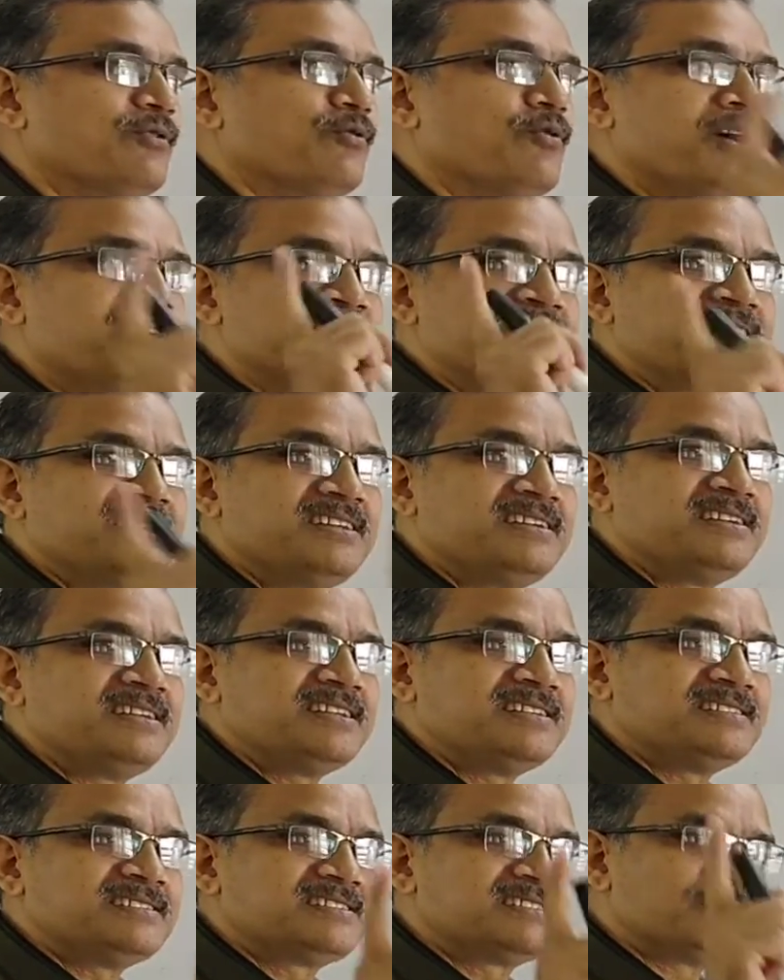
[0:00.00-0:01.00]
1
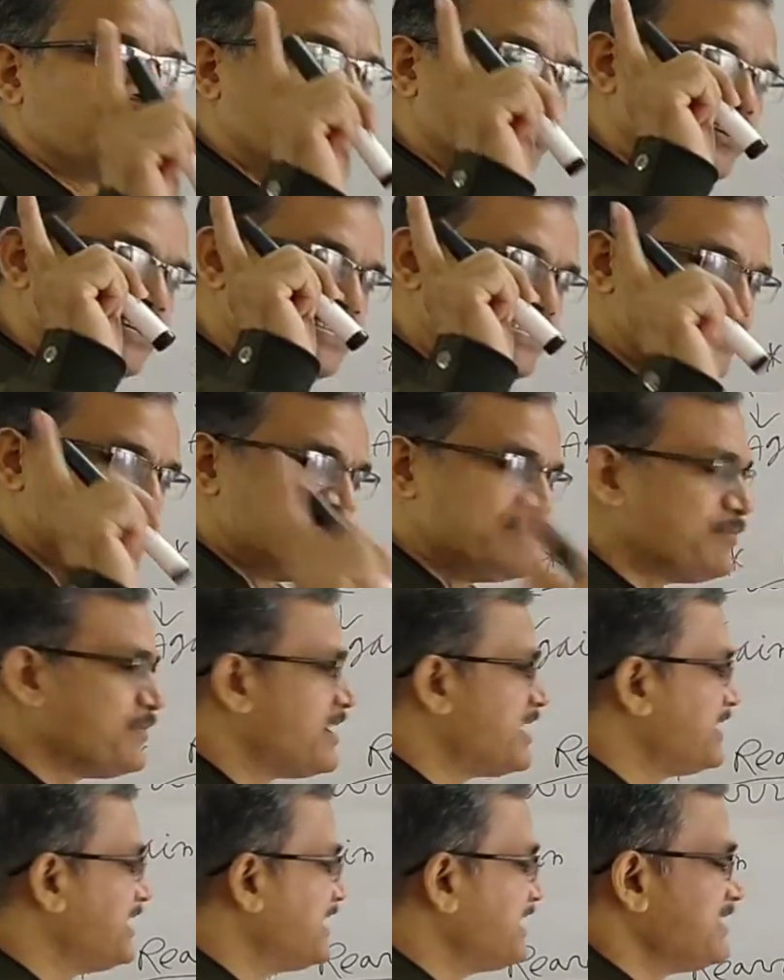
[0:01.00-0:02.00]
sentence, always
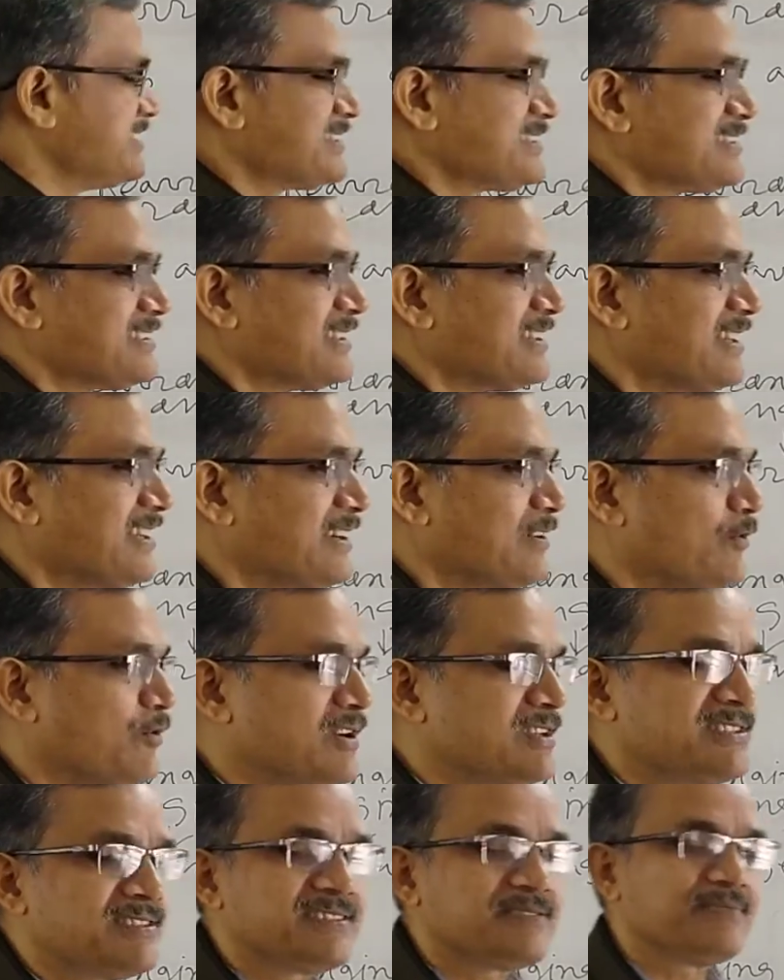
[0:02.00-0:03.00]
remember, that is,
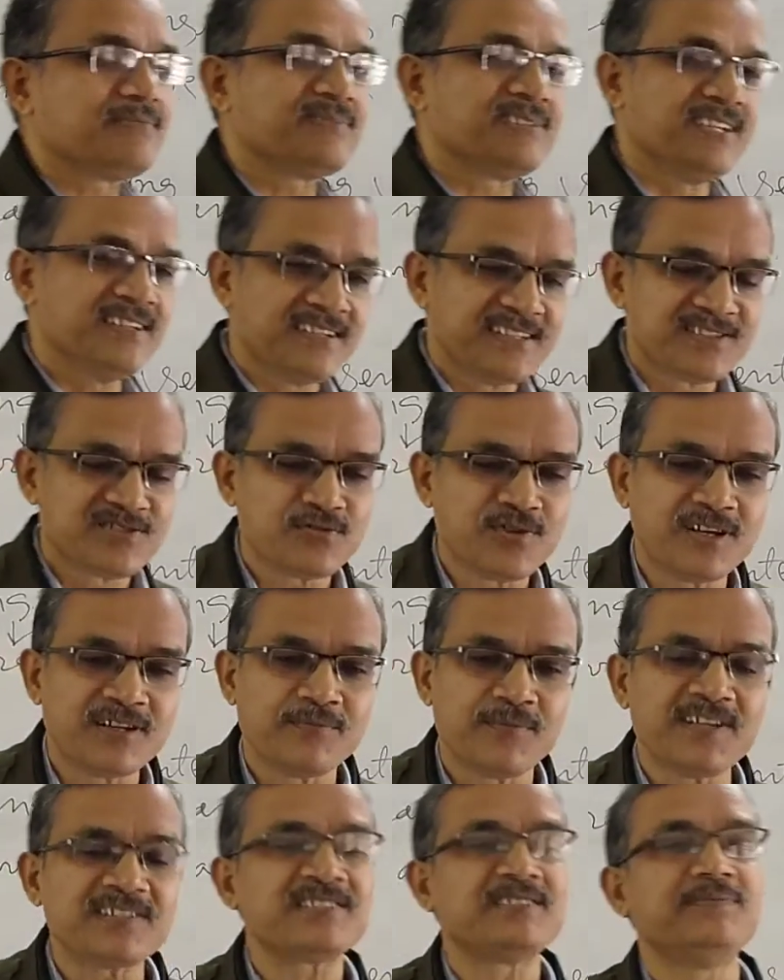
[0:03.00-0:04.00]
1 sentence
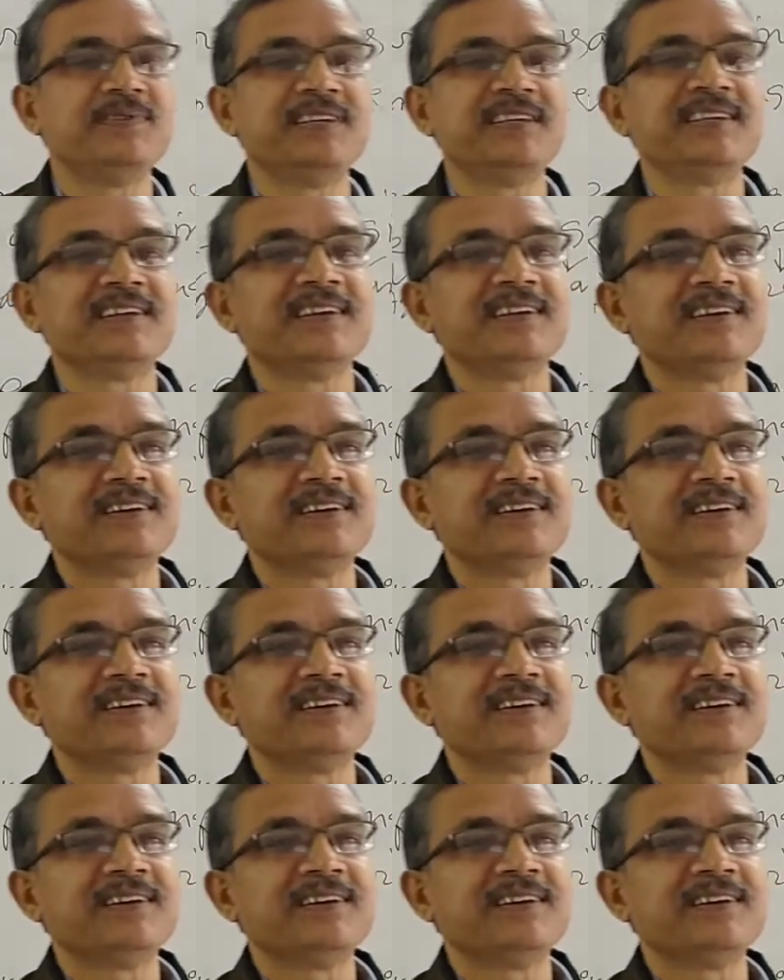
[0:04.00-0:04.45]
must be,